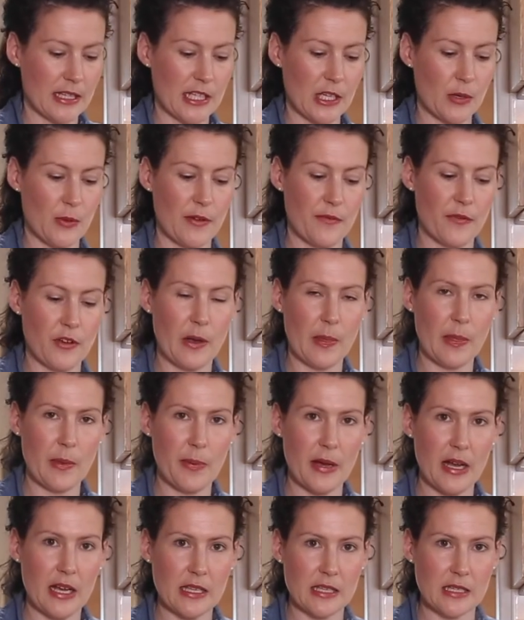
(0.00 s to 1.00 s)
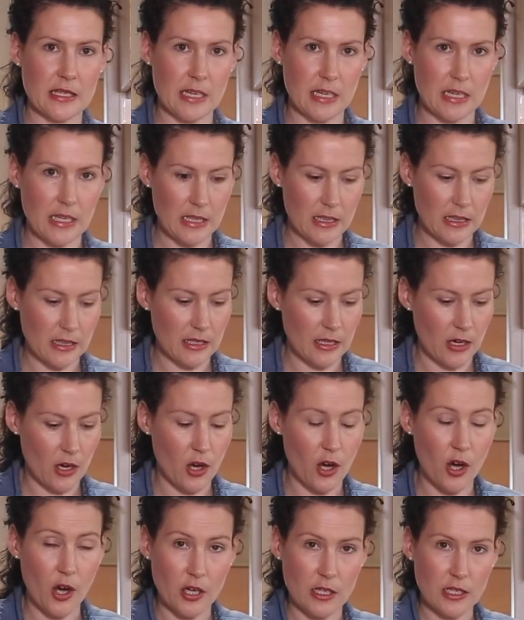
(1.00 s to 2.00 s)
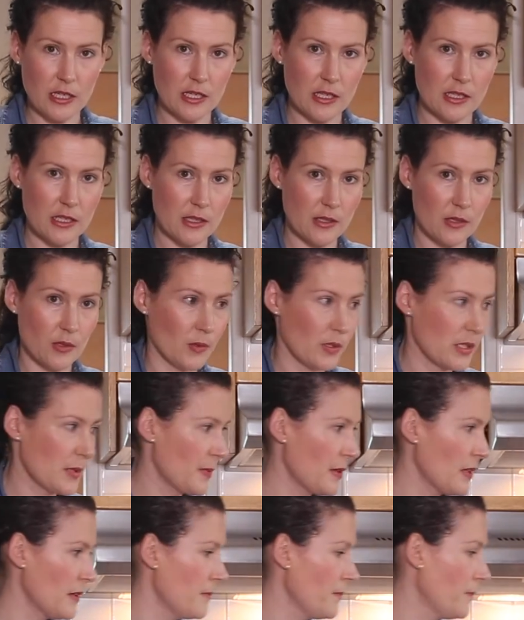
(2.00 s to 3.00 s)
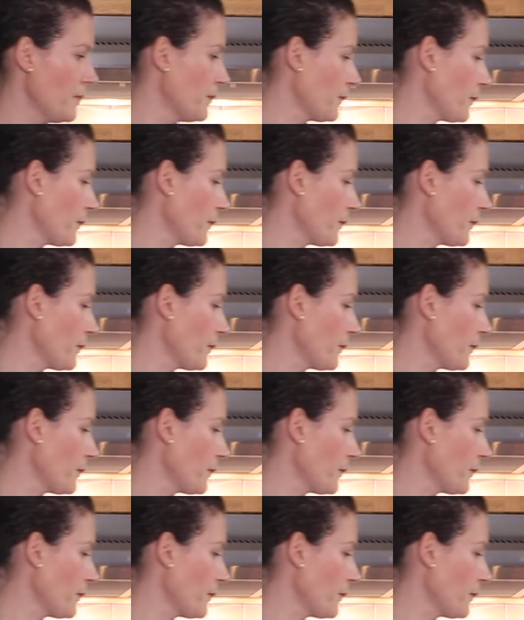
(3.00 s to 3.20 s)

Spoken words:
So we've got the pasta in the hot saucepan.